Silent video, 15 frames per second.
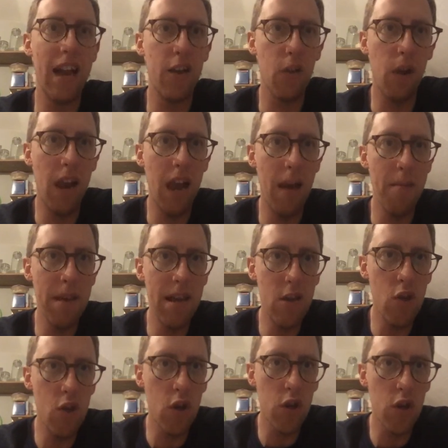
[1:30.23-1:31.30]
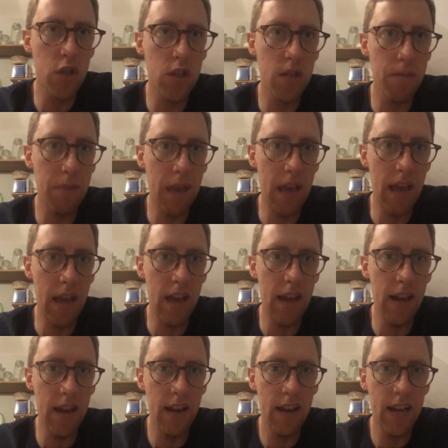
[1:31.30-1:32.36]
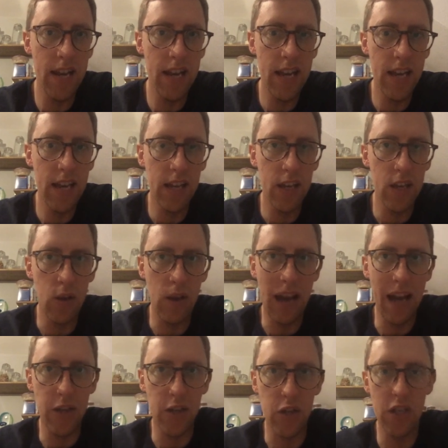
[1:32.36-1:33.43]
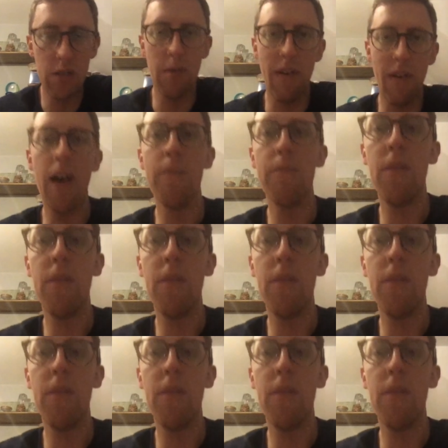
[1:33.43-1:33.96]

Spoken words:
So let me just pin. You guys can see me, right?